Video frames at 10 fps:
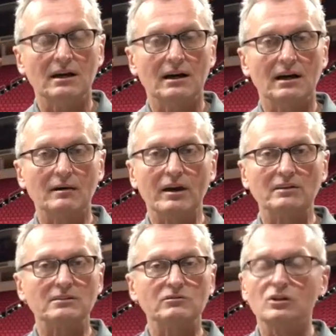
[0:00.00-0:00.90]

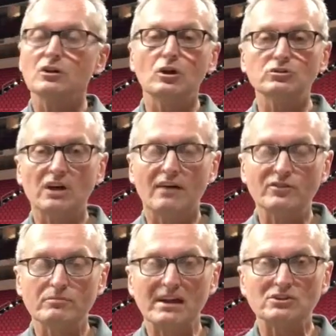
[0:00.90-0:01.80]
and you close off
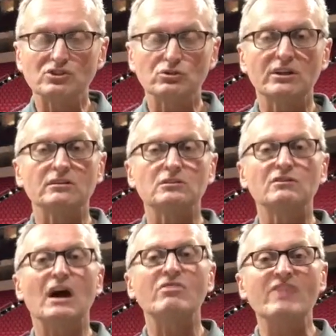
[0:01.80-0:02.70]
the main street and you've
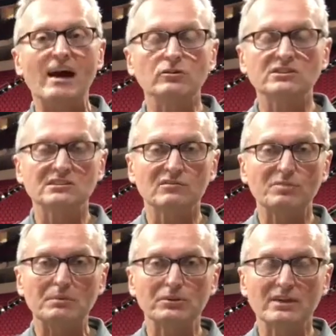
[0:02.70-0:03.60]
got thousands of
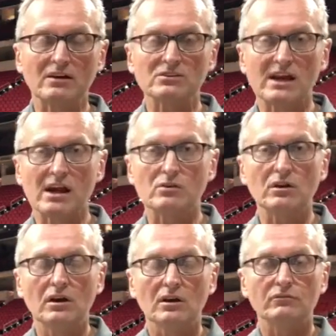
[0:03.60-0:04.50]
people downtown
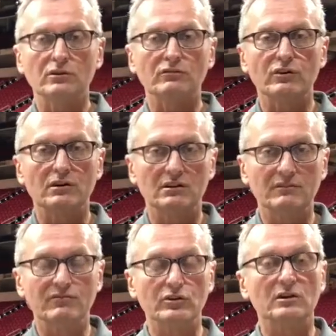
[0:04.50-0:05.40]
for
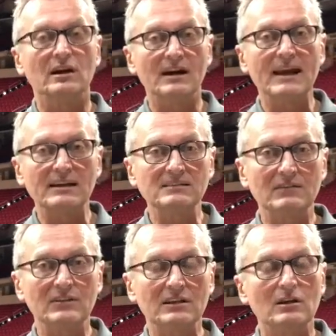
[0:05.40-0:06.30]
an
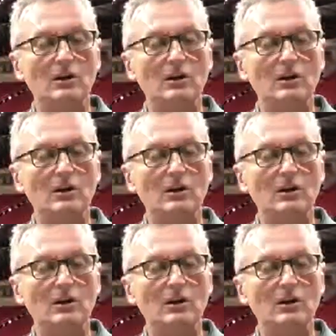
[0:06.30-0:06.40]
activity?